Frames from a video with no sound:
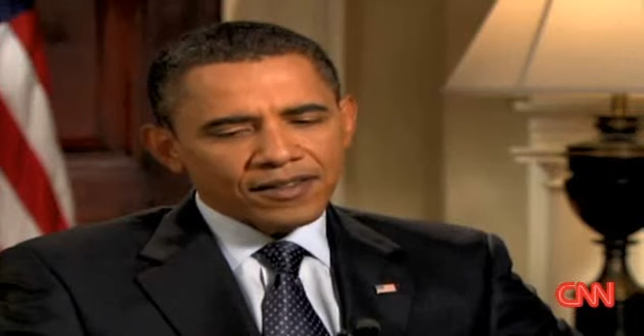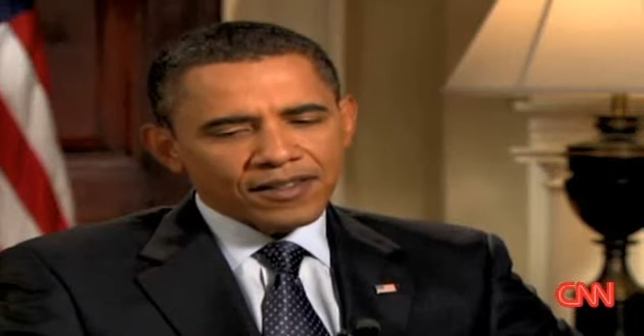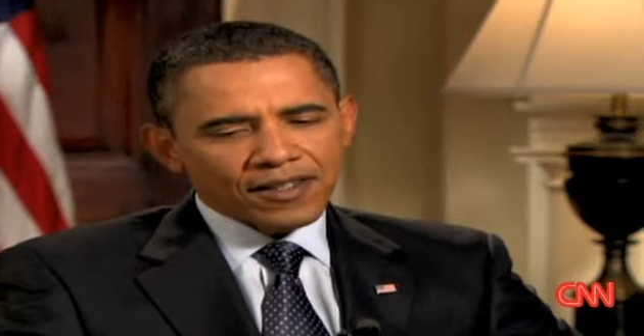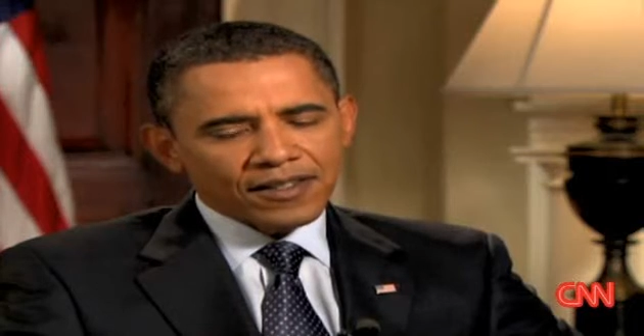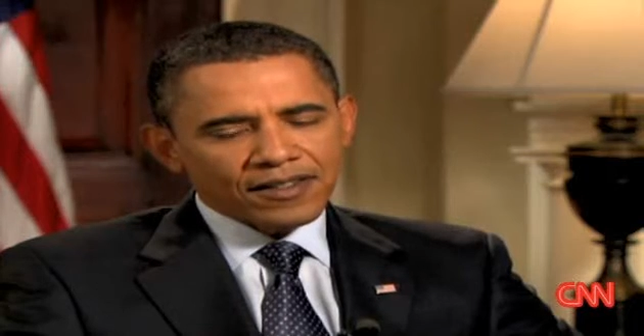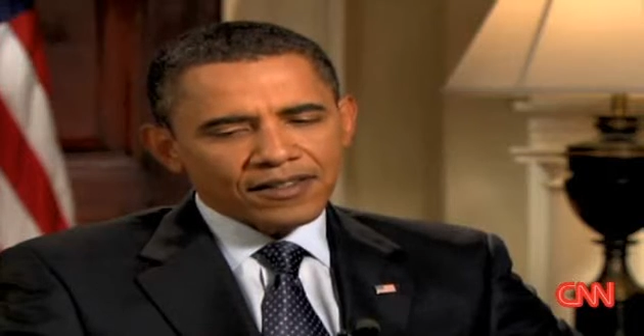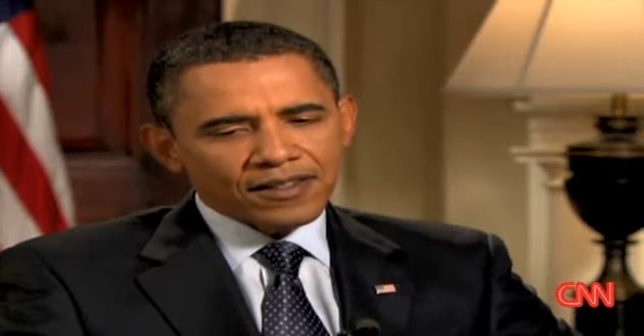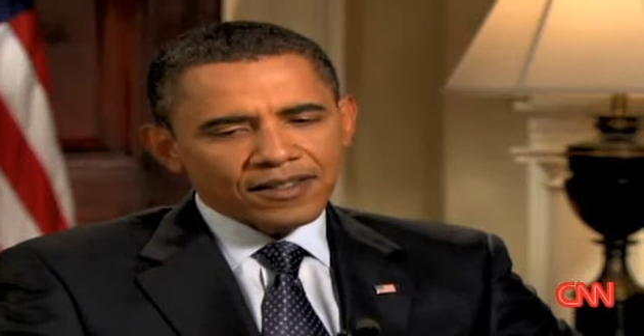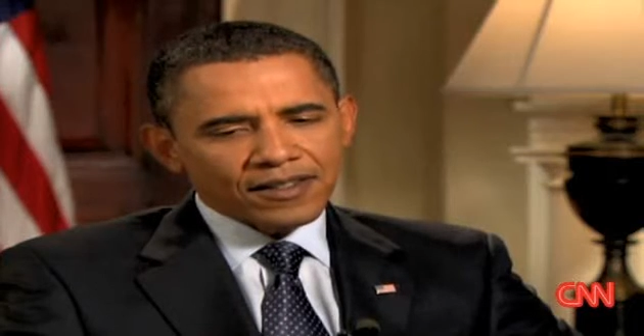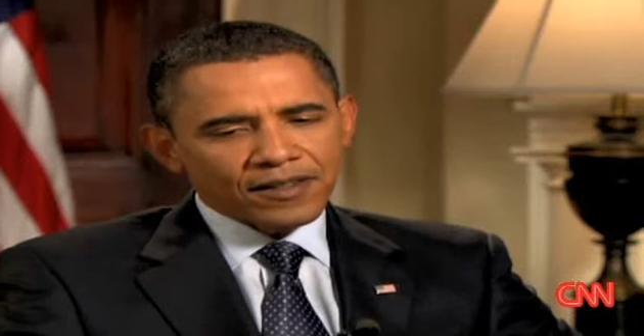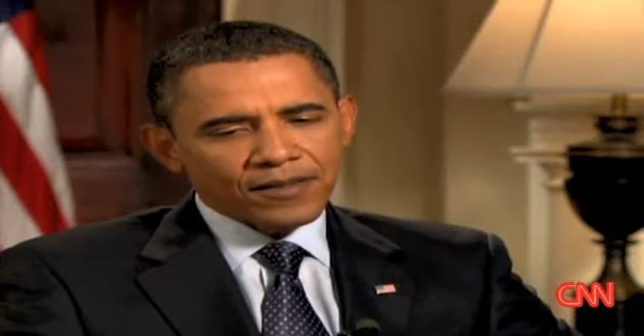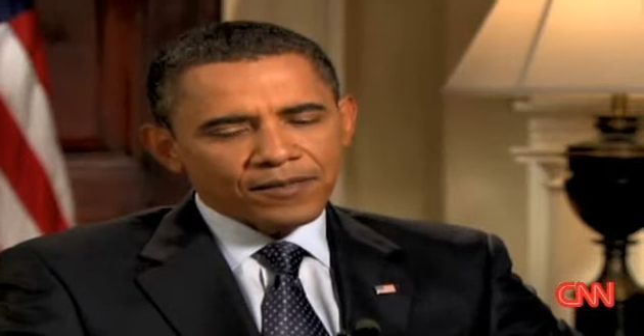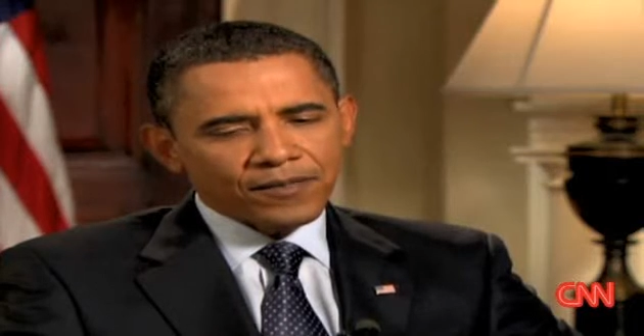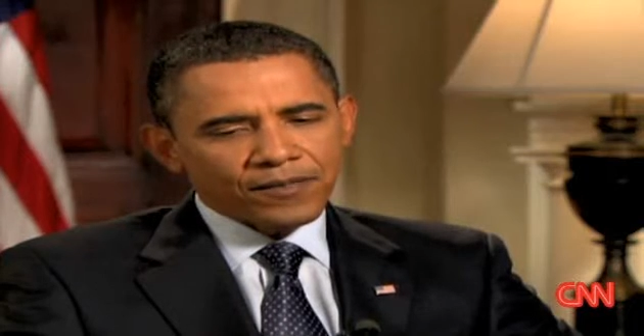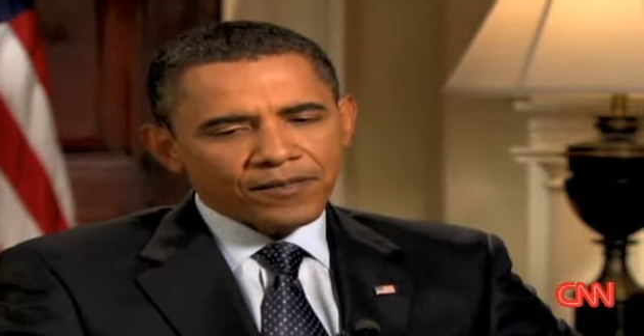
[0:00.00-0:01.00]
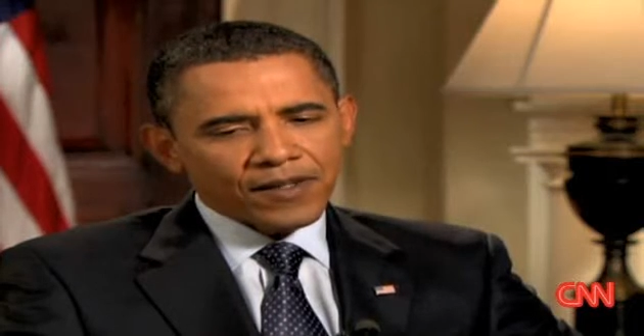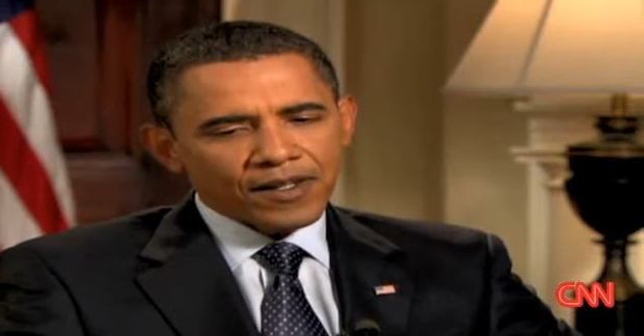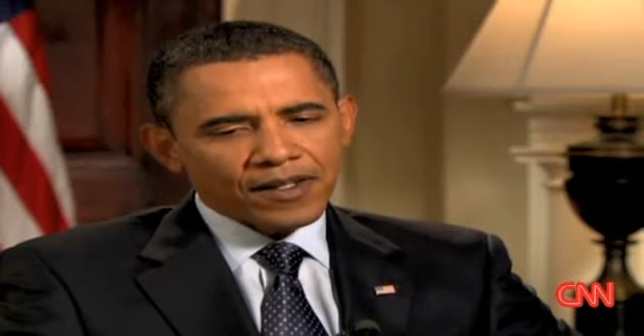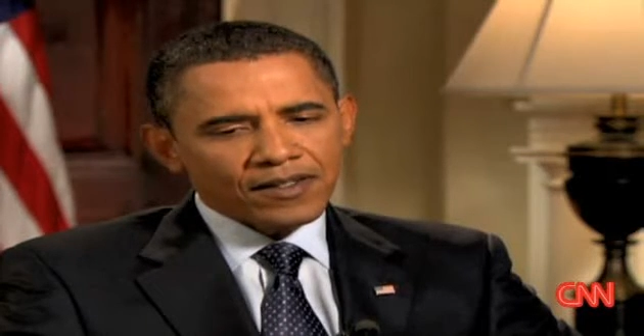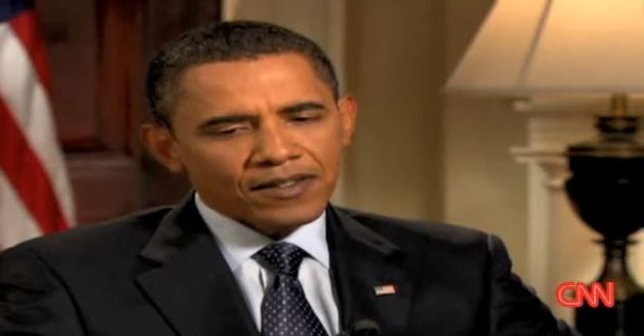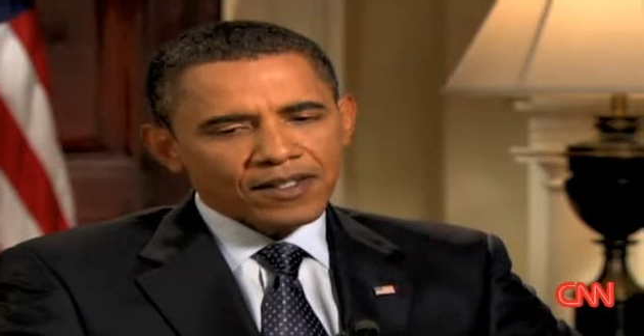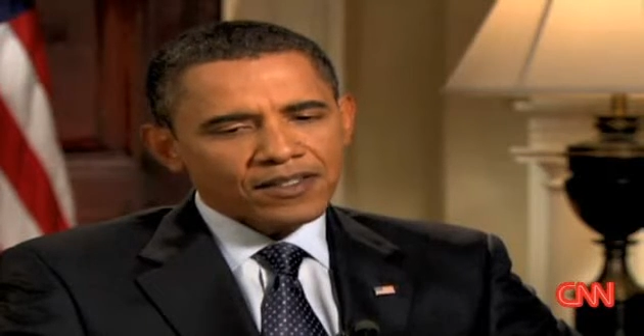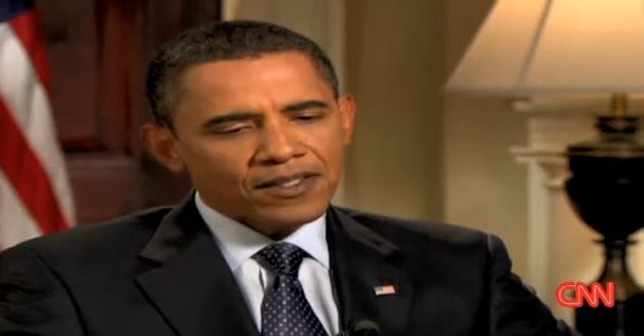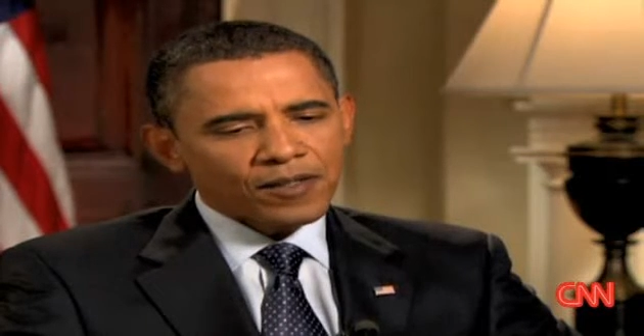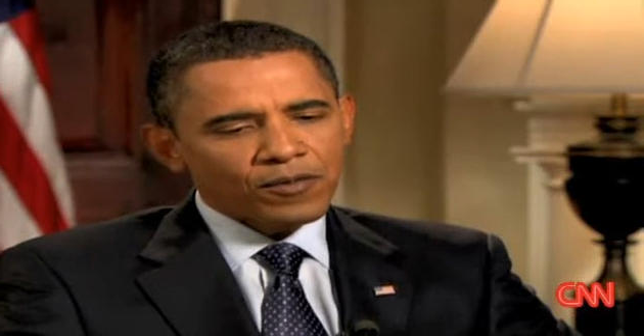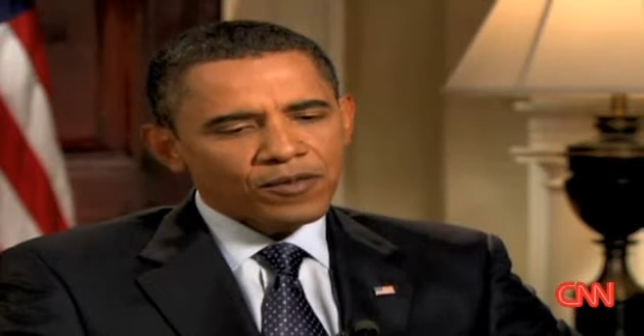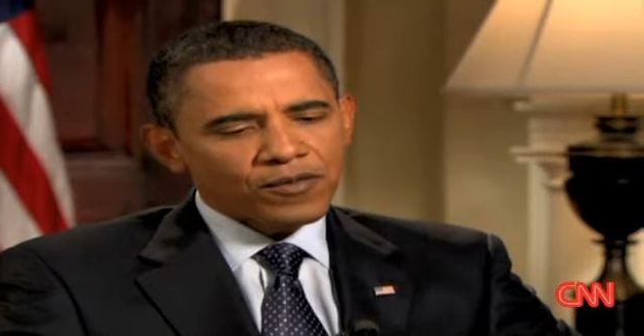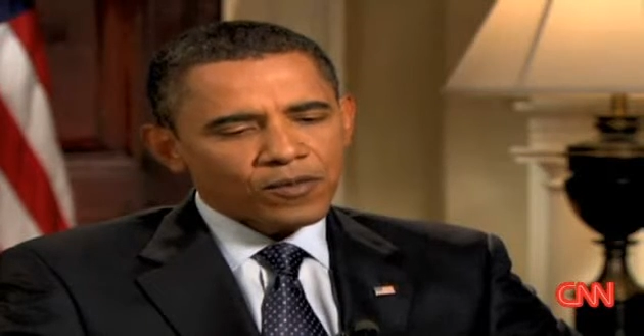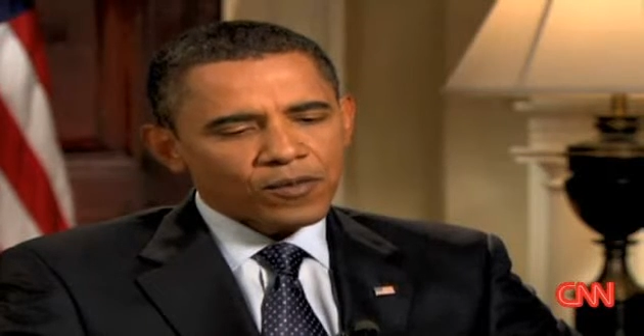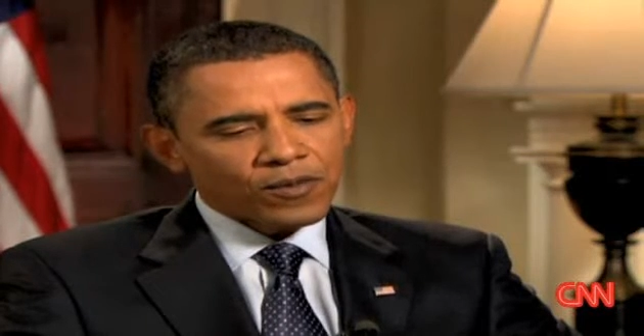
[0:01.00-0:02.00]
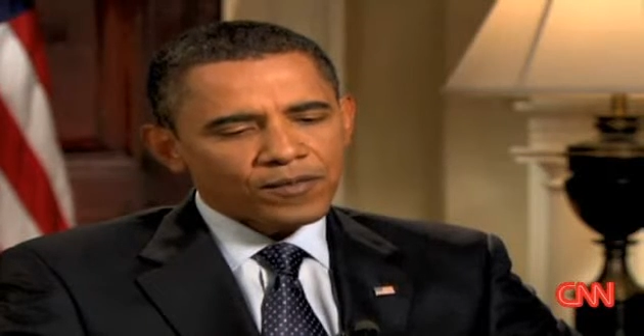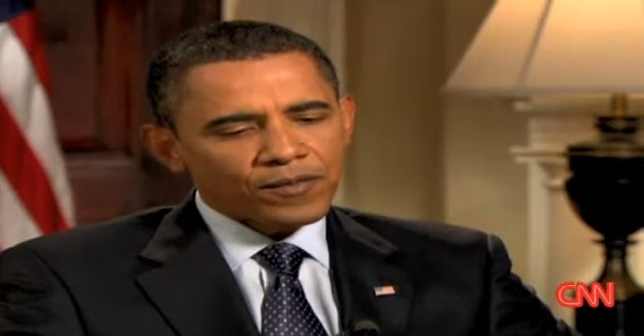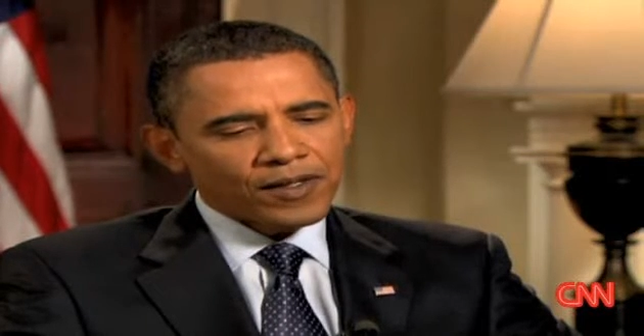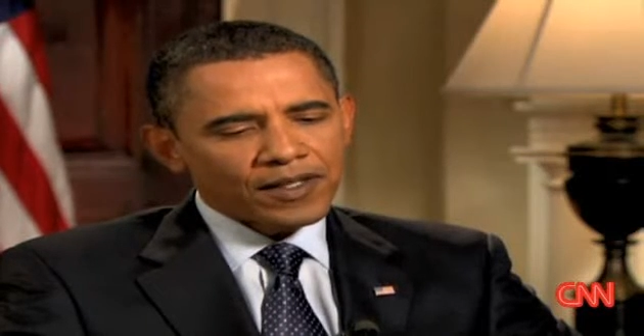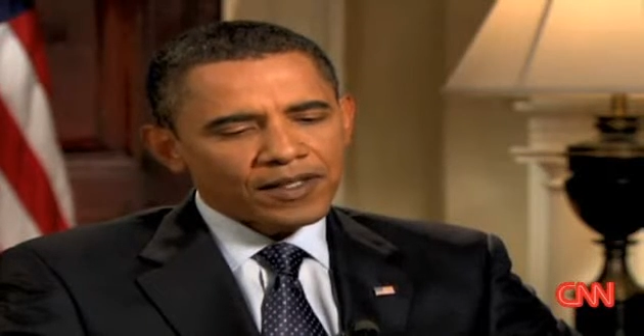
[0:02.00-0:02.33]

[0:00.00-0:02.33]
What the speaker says: that, as I said before,